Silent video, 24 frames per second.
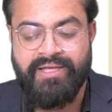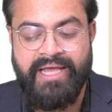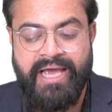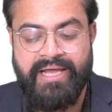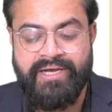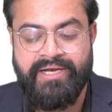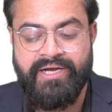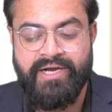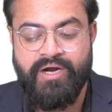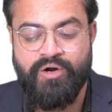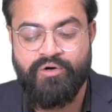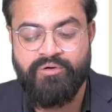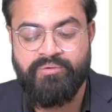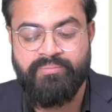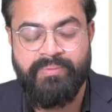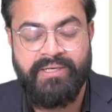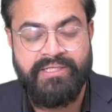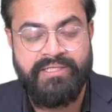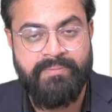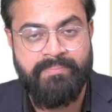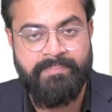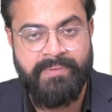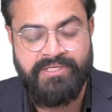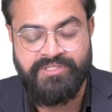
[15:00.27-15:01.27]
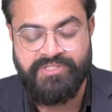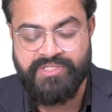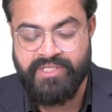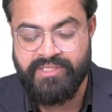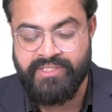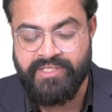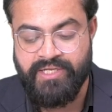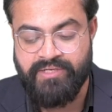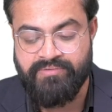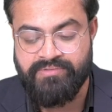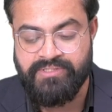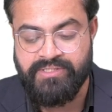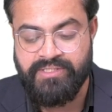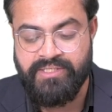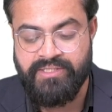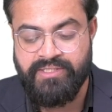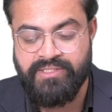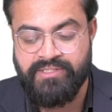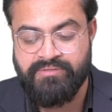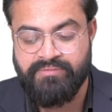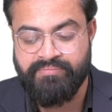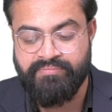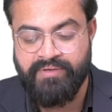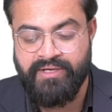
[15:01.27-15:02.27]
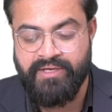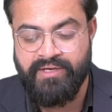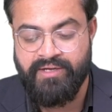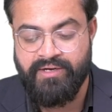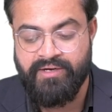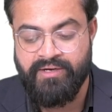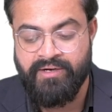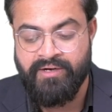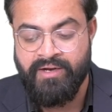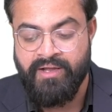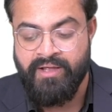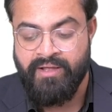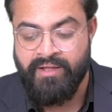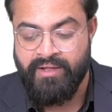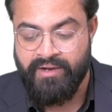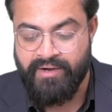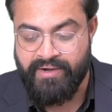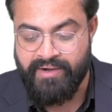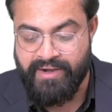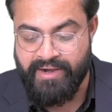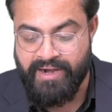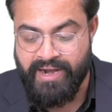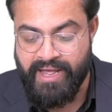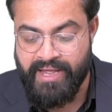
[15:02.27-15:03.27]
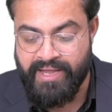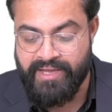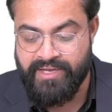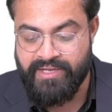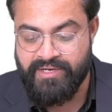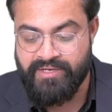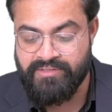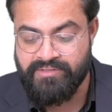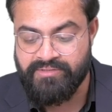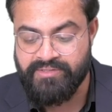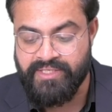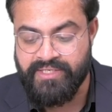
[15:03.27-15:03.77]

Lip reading: carried out by the panchayat. Can you see this figure 9,